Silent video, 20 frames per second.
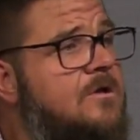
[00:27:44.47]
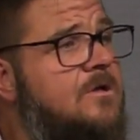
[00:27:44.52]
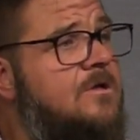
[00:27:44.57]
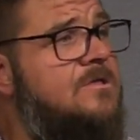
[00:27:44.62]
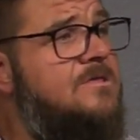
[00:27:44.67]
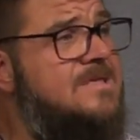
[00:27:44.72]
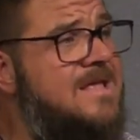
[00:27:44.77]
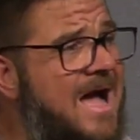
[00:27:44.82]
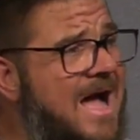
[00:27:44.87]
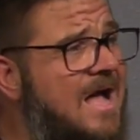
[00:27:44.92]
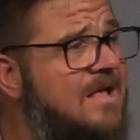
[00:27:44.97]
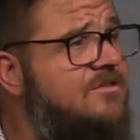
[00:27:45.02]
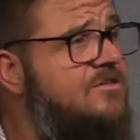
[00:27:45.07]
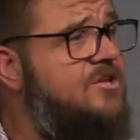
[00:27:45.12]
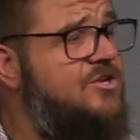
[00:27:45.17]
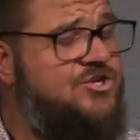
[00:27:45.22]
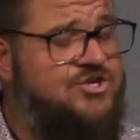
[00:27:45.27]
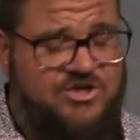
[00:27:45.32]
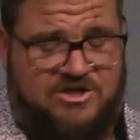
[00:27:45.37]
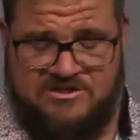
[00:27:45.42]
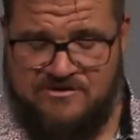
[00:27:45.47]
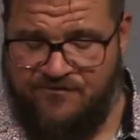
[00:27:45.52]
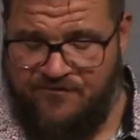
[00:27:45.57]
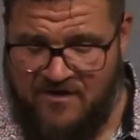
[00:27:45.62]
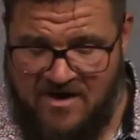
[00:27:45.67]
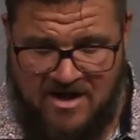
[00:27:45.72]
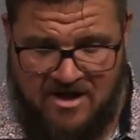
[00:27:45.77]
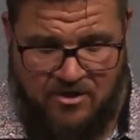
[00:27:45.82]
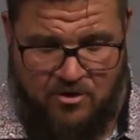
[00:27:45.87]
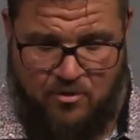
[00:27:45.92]
not to just
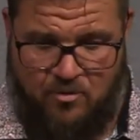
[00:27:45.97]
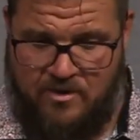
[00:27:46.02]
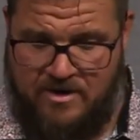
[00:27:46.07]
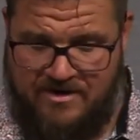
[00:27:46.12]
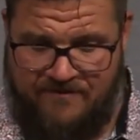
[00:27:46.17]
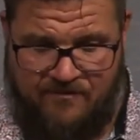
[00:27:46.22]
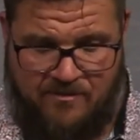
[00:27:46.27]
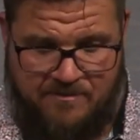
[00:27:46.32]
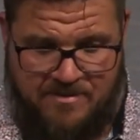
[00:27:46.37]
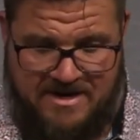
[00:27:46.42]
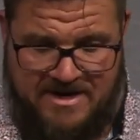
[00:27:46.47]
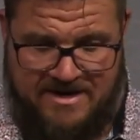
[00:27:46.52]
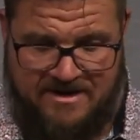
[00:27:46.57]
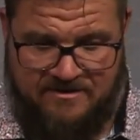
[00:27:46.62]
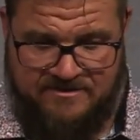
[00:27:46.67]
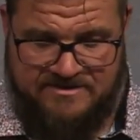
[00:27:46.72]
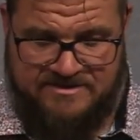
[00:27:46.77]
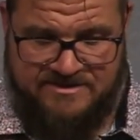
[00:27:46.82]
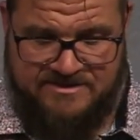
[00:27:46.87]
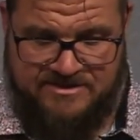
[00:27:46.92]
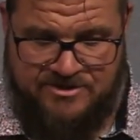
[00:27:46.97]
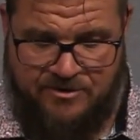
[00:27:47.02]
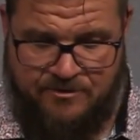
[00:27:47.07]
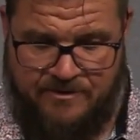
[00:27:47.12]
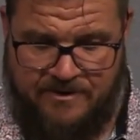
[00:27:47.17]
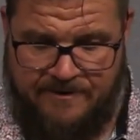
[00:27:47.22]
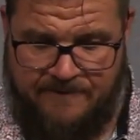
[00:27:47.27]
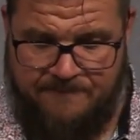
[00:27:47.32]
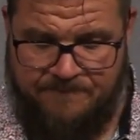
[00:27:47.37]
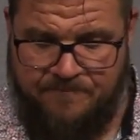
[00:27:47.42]
follow what everybody else is
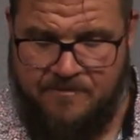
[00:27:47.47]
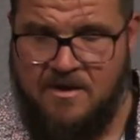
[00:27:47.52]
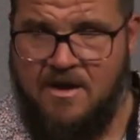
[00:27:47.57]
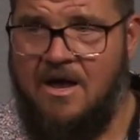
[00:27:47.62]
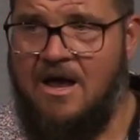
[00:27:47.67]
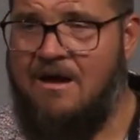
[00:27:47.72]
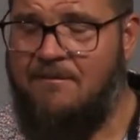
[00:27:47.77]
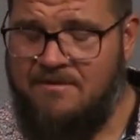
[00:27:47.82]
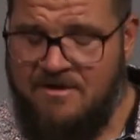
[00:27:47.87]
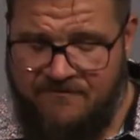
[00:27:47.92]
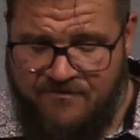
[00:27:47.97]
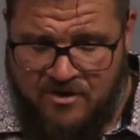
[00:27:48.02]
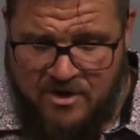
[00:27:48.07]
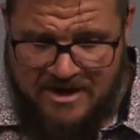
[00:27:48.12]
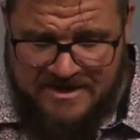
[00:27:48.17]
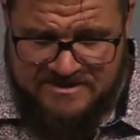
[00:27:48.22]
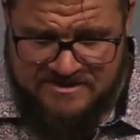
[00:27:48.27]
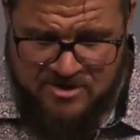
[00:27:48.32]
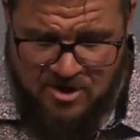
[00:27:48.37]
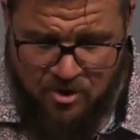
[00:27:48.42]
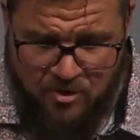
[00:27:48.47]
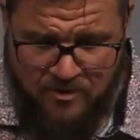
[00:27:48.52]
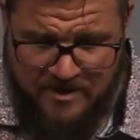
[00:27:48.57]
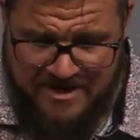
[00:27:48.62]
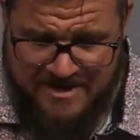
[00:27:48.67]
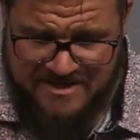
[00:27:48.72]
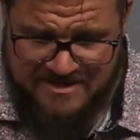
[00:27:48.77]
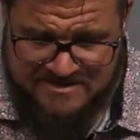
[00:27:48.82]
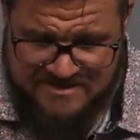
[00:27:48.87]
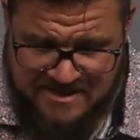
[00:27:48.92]
doing. How many of you guys know
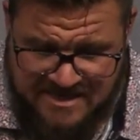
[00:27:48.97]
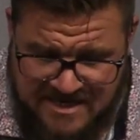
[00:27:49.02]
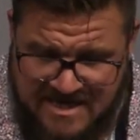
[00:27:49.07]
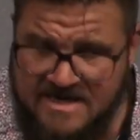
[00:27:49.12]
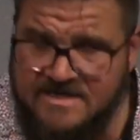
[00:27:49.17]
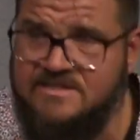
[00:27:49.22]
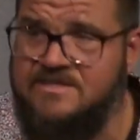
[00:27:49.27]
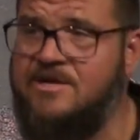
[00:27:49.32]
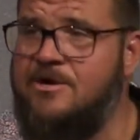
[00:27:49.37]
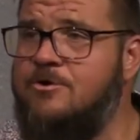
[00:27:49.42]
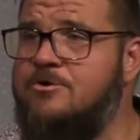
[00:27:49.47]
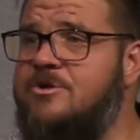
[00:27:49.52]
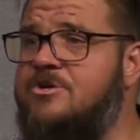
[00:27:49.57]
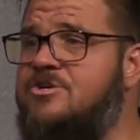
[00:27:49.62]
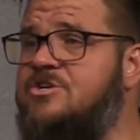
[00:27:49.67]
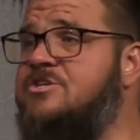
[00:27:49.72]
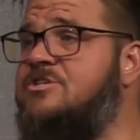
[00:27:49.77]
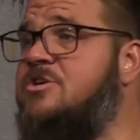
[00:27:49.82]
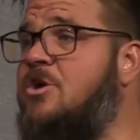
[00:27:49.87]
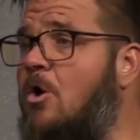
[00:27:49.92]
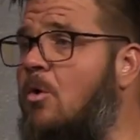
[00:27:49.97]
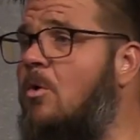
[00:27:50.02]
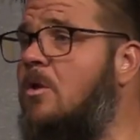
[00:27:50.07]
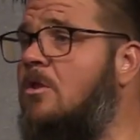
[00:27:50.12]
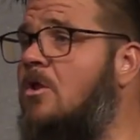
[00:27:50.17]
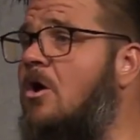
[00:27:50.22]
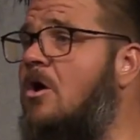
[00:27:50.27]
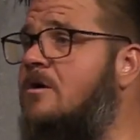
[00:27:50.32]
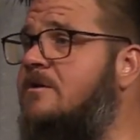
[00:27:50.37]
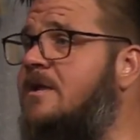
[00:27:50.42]
it is easier to just go
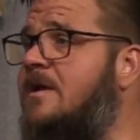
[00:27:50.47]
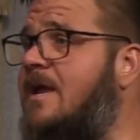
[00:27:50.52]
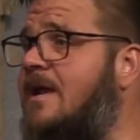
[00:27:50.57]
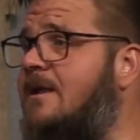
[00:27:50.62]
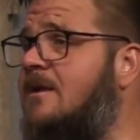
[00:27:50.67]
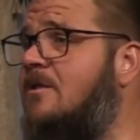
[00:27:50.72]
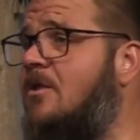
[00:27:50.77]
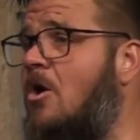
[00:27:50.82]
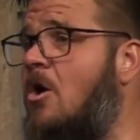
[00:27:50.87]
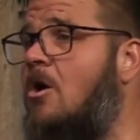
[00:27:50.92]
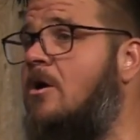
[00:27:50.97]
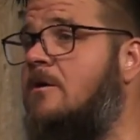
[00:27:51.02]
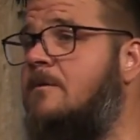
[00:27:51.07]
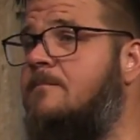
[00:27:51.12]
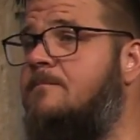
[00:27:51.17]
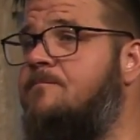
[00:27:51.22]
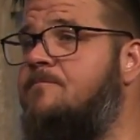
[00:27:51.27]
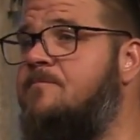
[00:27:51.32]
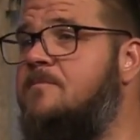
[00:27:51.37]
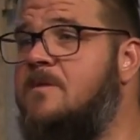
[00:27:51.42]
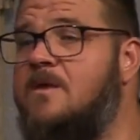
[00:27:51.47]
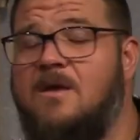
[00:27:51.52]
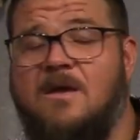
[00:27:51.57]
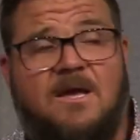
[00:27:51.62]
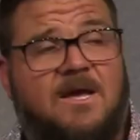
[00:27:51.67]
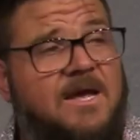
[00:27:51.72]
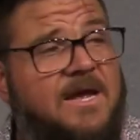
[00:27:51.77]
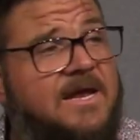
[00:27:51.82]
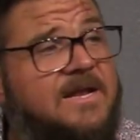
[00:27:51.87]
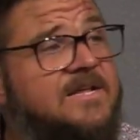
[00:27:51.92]
along to get along?
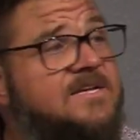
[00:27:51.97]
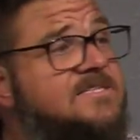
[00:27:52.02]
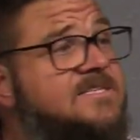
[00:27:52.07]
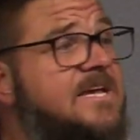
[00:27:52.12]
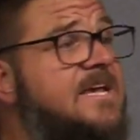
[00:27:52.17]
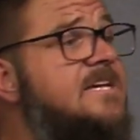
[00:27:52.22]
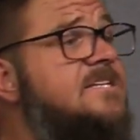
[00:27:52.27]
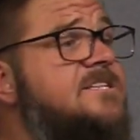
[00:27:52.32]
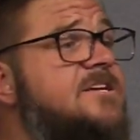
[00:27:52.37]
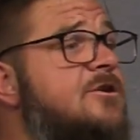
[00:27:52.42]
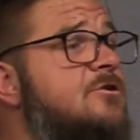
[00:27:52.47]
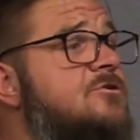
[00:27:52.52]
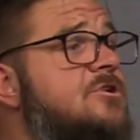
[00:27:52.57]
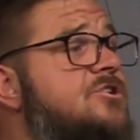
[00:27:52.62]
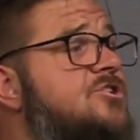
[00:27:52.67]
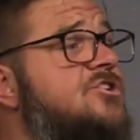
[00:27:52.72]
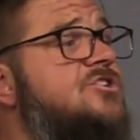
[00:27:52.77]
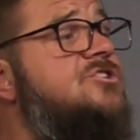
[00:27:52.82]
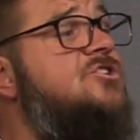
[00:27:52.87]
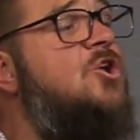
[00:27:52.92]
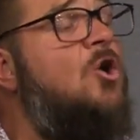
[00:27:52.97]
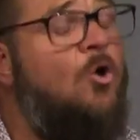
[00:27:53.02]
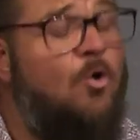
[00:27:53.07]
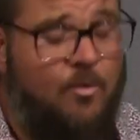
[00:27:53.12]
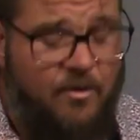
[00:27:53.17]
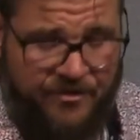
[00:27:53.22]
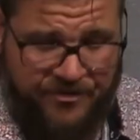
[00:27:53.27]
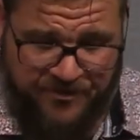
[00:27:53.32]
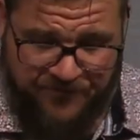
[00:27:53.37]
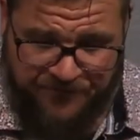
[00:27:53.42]
It is easier to just go
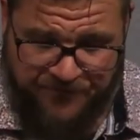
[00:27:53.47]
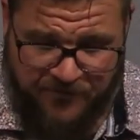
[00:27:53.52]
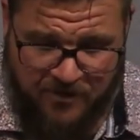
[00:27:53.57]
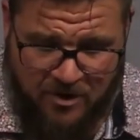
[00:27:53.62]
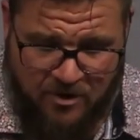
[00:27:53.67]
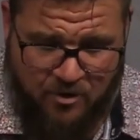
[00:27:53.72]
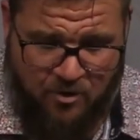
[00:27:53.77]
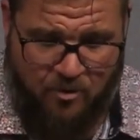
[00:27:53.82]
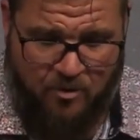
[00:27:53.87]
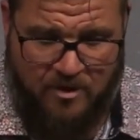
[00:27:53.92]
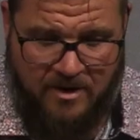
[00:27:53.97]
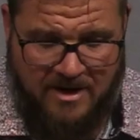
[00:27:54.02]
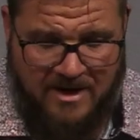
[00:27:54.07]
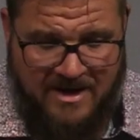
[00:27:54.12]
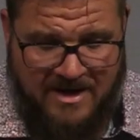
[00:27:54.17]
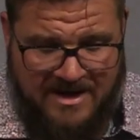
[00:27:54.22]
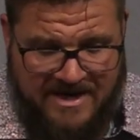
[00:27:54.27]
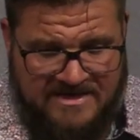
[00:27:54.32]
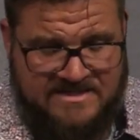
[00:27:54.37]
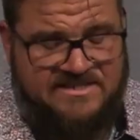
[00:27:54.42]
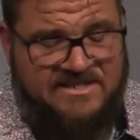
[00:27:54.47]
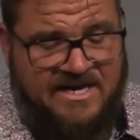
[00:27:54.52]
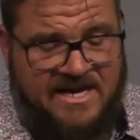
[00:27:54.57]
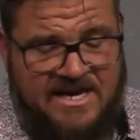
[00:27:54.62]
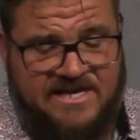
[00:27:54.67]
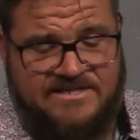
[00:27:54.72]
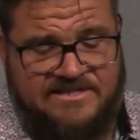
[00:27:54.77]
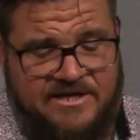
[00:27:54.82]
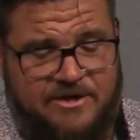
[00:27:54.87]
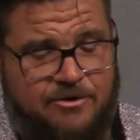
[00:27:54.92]
with the flow. It's
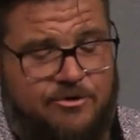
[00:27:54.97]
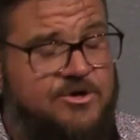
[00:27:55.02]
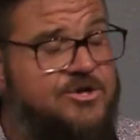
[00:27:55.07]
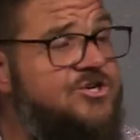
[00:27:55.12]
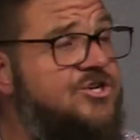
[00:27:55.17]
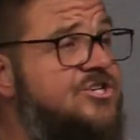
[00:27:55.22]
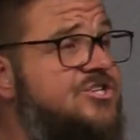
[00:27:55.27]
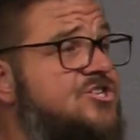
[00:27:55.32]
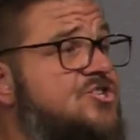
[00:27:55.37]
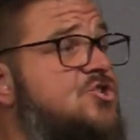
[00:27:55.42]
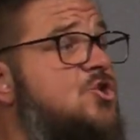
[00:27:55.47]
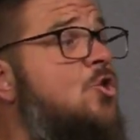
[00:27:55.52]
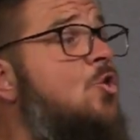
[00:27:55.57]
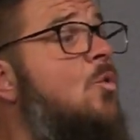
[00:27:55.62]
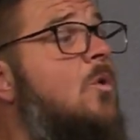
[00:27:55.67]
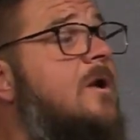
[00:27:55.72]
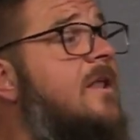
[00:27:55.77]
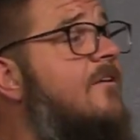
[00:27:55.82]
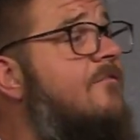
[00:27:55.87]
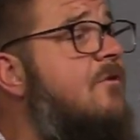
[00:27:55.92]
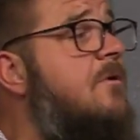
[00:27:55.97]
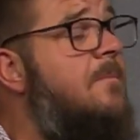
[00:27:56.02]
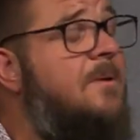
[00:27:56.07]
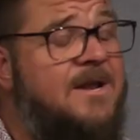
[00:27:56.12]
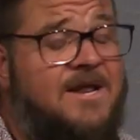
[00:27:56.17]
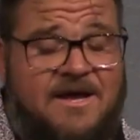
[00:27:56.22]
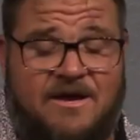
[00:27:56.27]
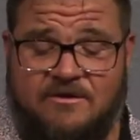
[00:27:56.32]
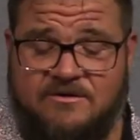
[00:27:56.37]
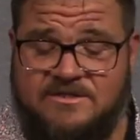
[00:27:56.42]
easier to just do what
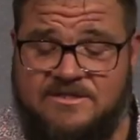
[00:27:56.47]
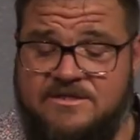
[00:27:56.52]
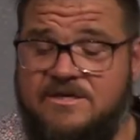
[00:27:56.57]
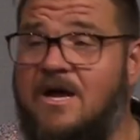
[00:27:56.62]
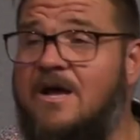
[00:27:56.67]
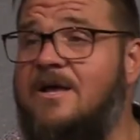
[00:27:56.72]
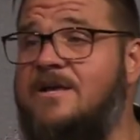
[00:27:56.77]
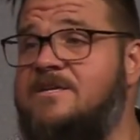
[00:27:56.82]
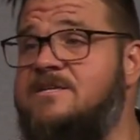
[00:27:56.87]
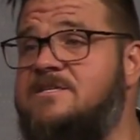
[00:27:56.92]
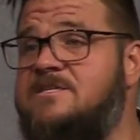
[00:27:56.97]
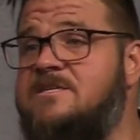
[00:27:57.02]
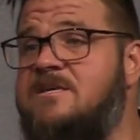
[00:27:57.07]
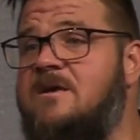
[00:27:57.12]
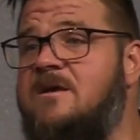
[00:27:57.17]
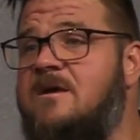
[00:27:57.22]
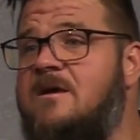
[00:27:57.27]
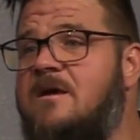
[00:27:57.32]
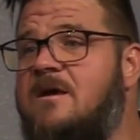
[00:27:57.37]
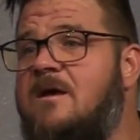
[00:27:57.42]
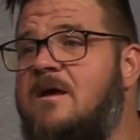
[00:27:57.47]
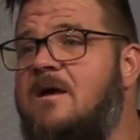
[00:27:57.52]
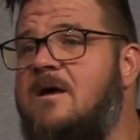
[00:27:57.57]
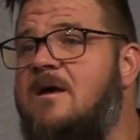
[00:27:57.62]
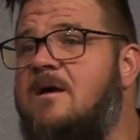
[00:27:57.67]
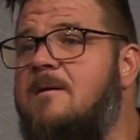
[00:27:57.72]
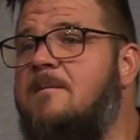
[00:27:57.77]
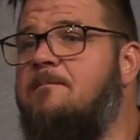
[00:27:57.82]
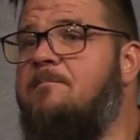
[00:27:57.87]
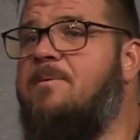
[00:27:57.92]
everybody else does.
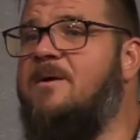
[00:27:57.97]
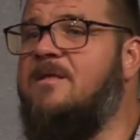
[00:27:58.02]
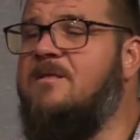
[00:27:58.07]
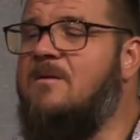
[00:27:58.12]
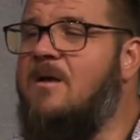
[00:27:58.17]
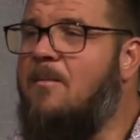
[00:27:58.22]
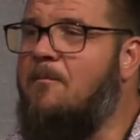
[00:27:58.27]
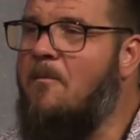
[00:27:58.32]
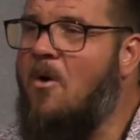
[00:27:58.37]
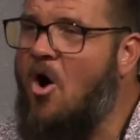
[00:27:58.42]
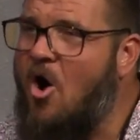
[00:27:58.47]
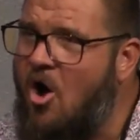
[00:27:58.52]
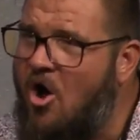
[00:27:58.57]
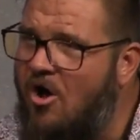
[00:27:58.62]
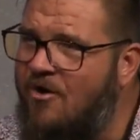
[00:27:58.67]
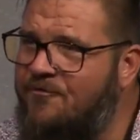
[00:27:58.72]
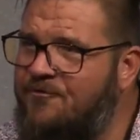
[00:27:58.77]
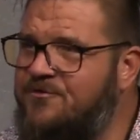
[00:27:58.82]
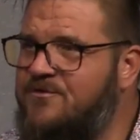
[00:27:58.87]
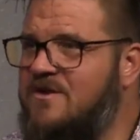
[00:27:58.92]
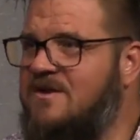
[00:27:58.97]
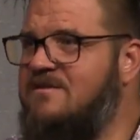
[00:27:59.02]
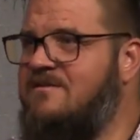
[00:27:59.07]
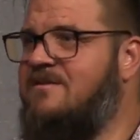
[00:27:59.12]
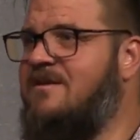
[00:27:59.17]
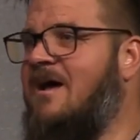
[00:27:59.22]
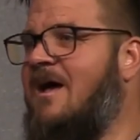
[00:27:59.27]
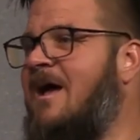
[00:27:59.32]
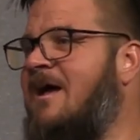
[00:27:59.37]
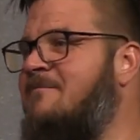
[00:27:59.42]
But
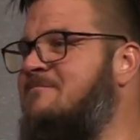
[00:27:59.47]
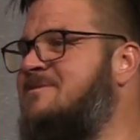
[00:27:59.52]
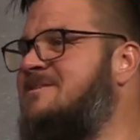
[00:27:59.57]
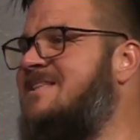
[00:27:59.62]
oftentimes